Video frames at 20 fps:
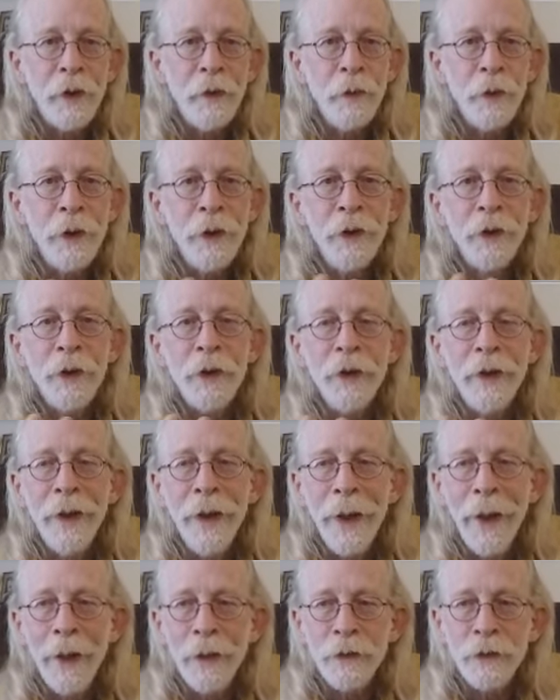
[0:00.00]
when your
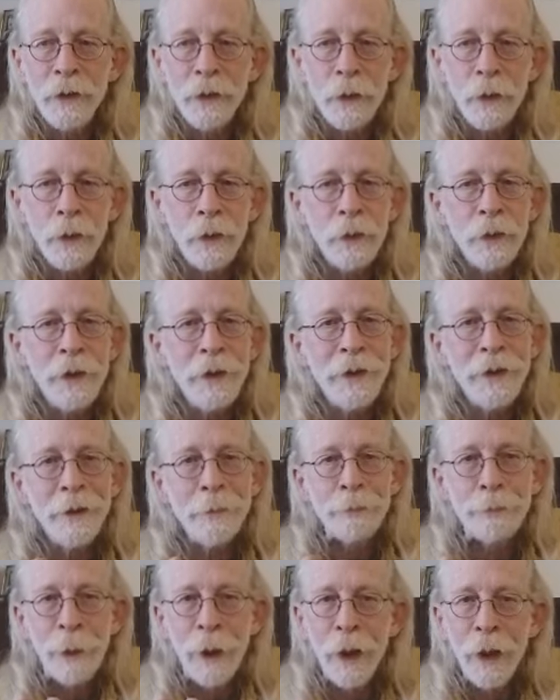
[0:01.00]
natural
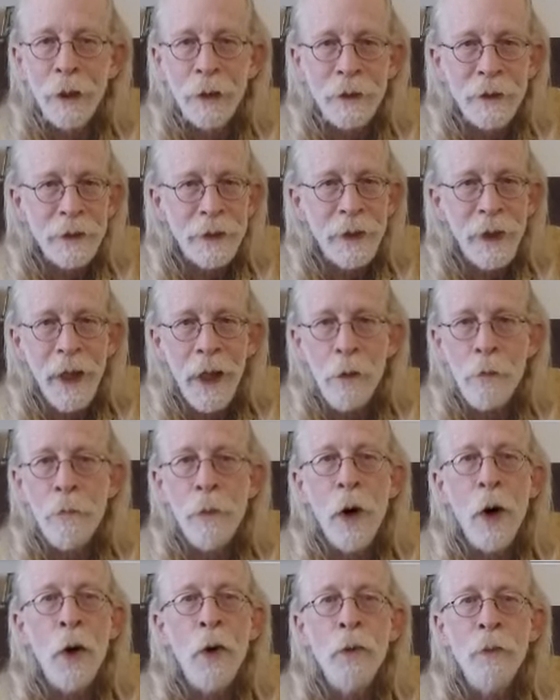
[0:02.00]
response in that
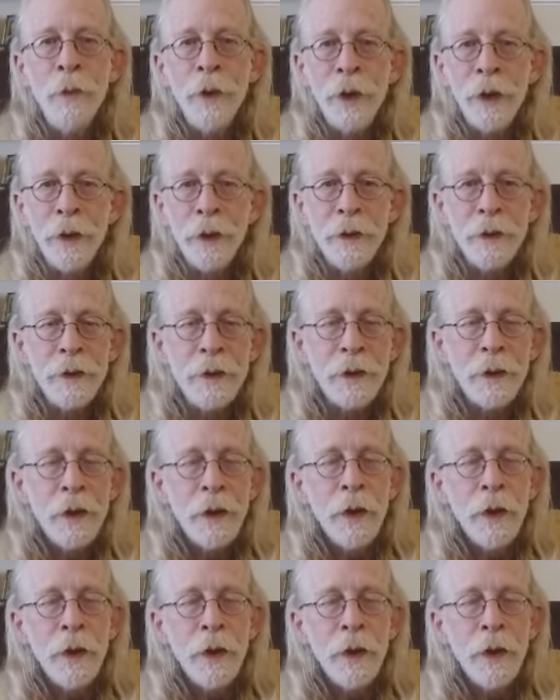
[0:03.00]
moment